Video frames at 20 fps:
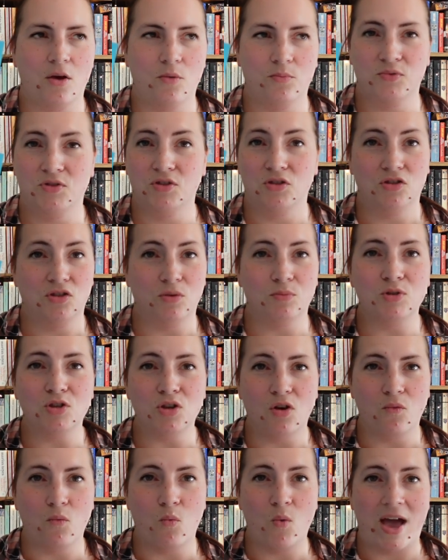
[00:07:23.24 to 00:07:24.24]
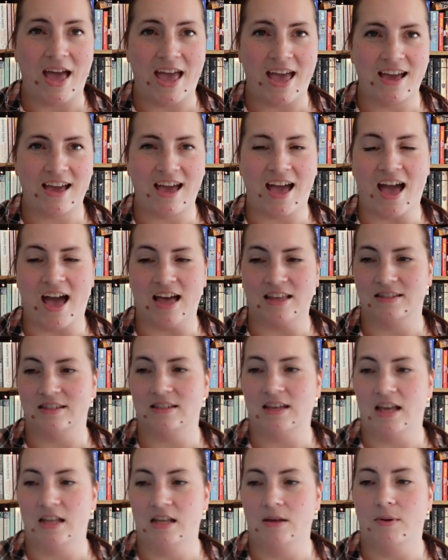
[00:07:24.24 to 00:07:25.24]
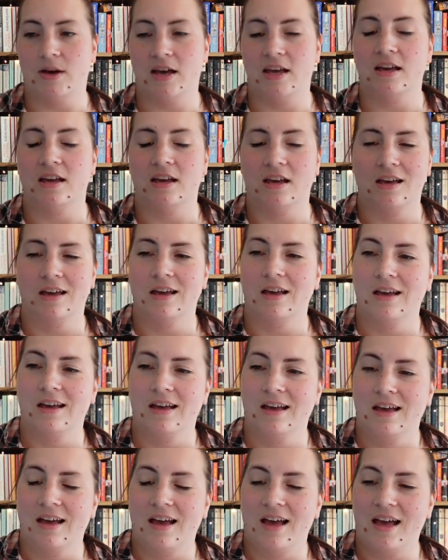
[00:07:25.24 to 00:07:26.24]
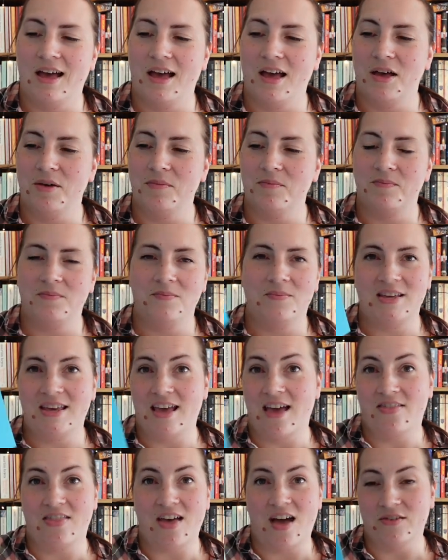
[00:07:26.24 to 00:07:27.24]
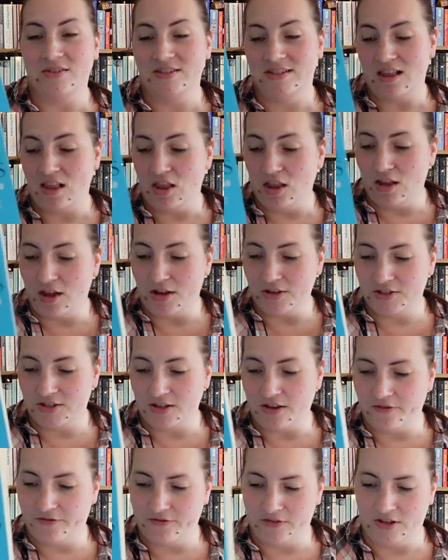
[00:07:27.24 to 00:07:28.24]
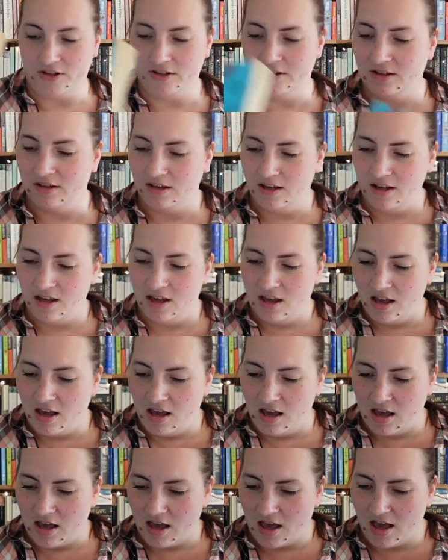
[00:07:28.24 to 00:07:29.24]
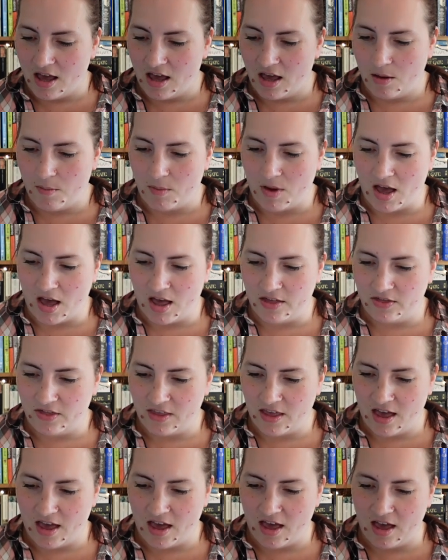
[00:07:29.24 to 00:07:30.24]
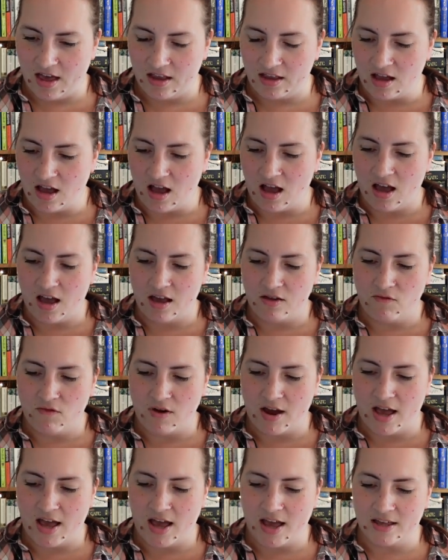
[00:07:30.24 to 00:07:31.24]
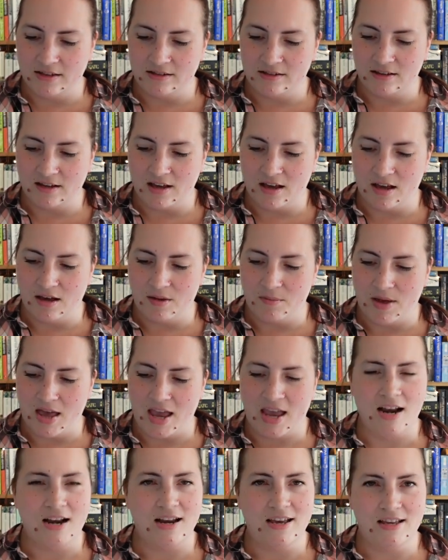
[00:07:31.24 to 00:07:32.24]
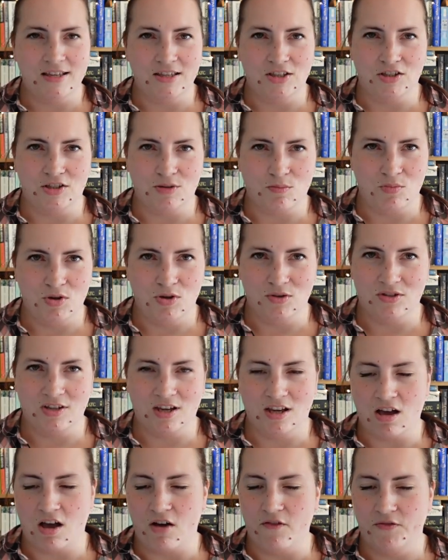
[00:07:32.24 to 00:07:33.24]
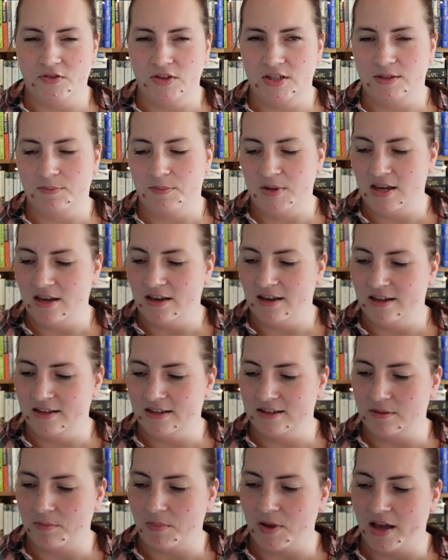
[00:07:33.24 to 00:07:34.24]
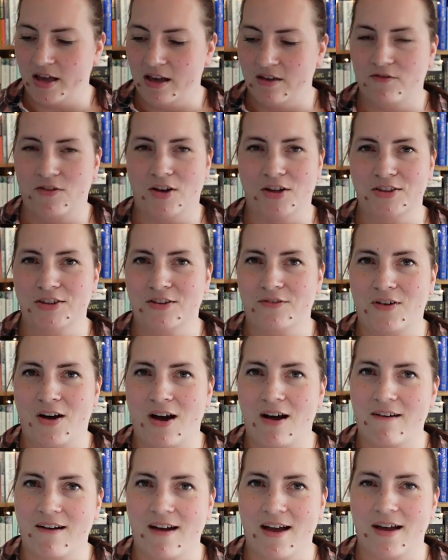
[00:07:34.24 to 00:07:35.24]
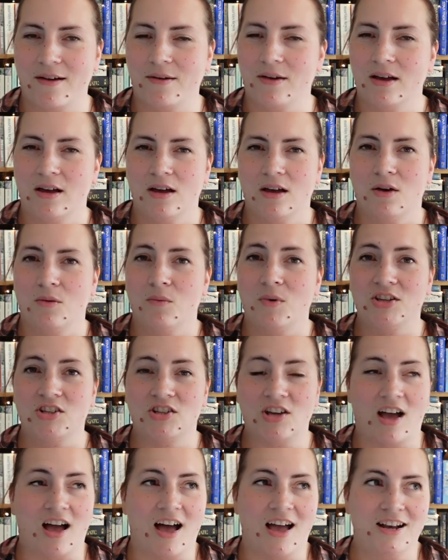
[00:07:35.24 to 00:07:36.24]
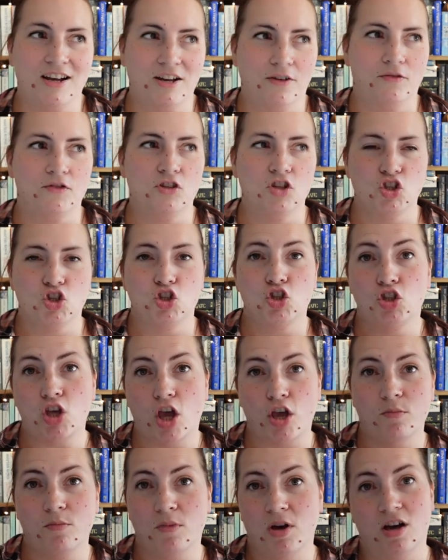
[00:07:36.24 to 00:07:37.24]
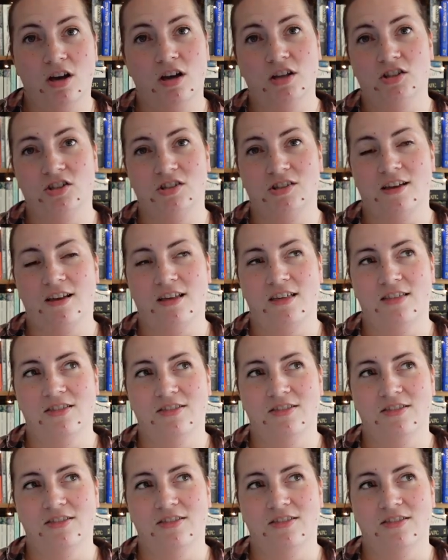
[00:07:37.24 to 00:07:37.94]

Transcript: some sort of were-cat anyway. But yeah, that was lots of fun. And then I read Aliens Music of the Spears by Yvonne Navarro, which I loved so much